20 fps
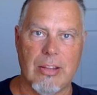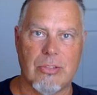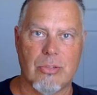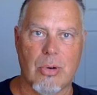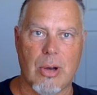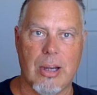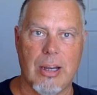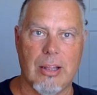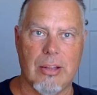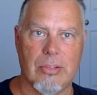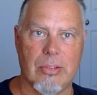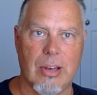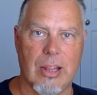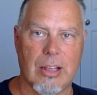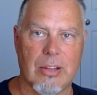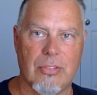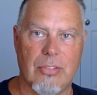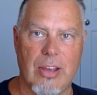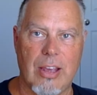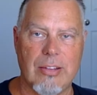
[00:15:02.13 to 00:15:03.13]
training is the
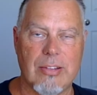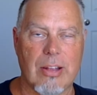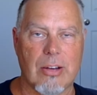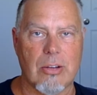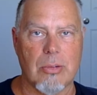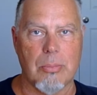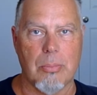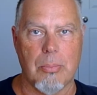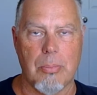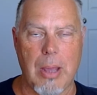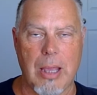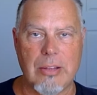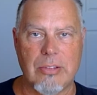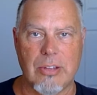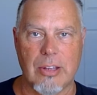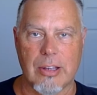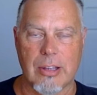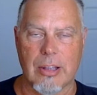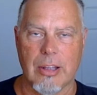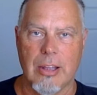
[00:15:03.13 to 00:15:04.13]
next phase after
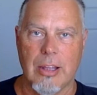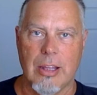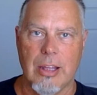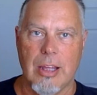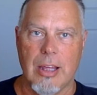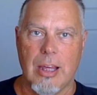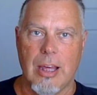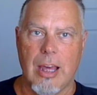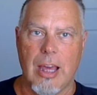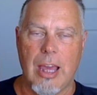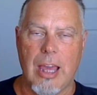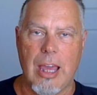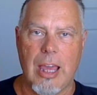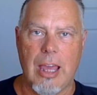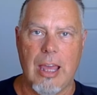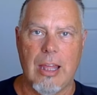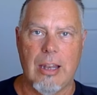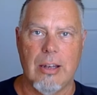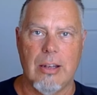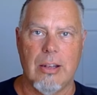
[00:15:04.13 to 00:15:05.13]
basic.
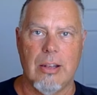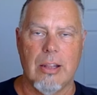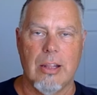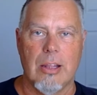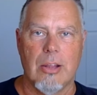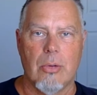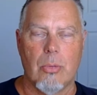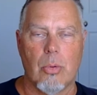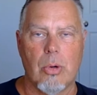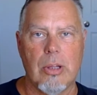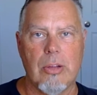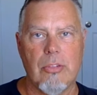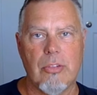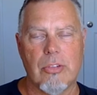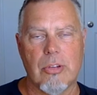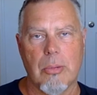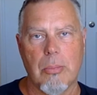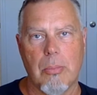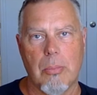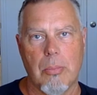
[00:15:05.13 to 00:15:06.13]
And we're going to give you
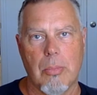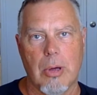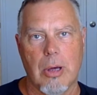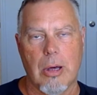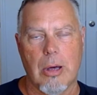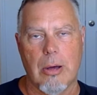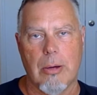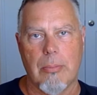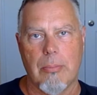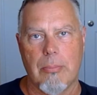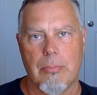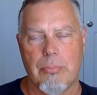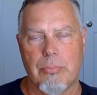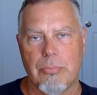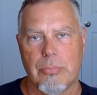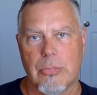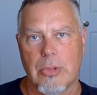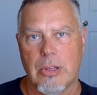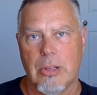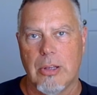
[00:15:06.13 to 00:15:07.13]
some
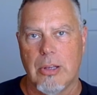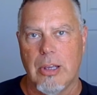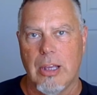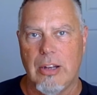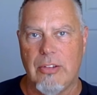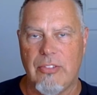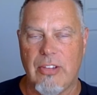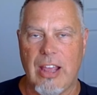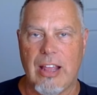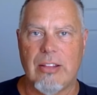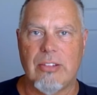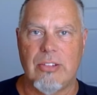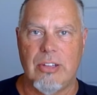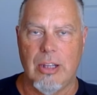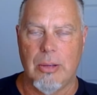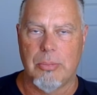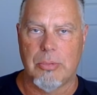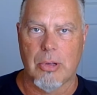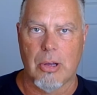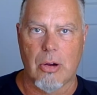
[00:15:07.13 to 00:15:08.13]
advanced
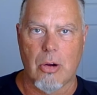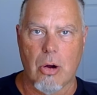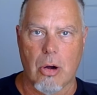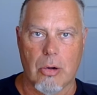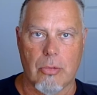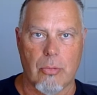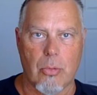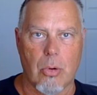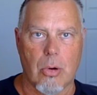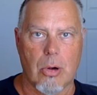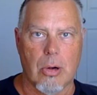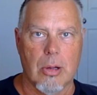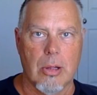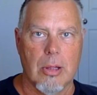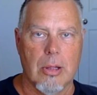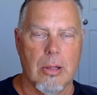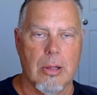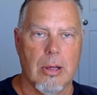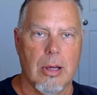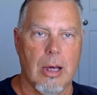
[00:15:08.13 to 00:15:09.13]
tips on carnivore,
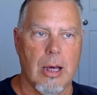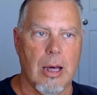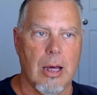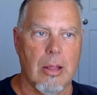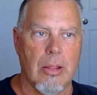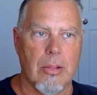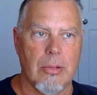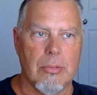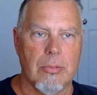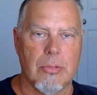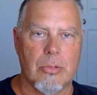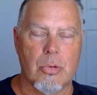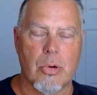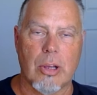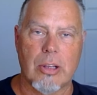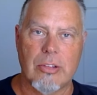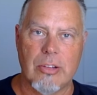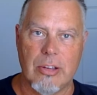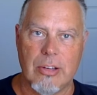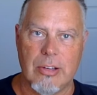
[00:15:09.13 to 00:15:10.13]

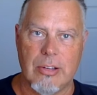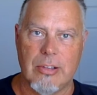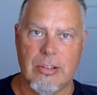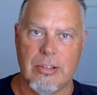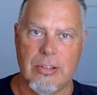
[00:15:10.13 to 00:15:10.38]
tricks and